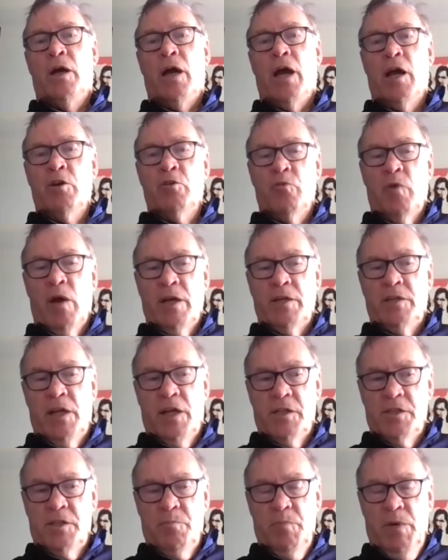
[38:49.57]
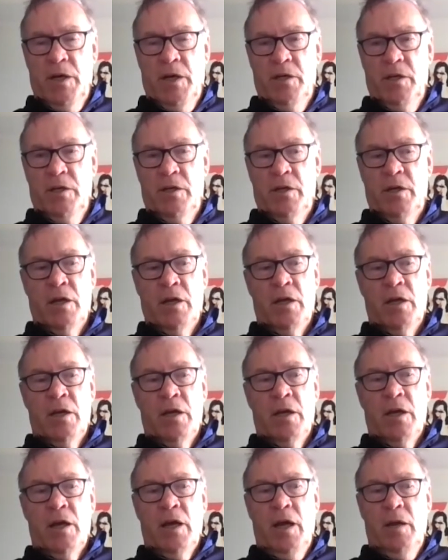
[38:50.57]
and great Tasmanian
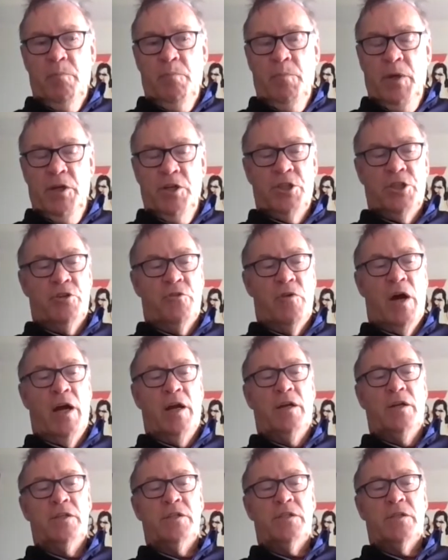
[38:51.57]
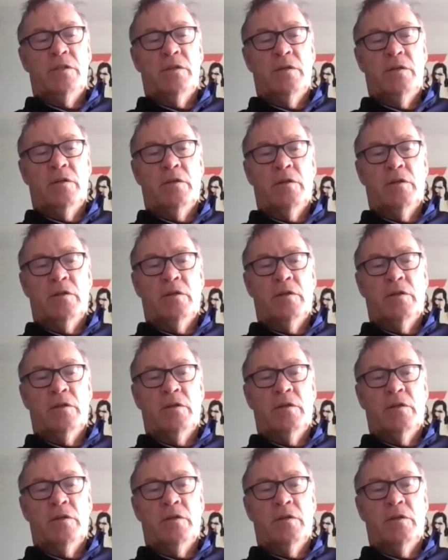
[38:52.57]
administrators,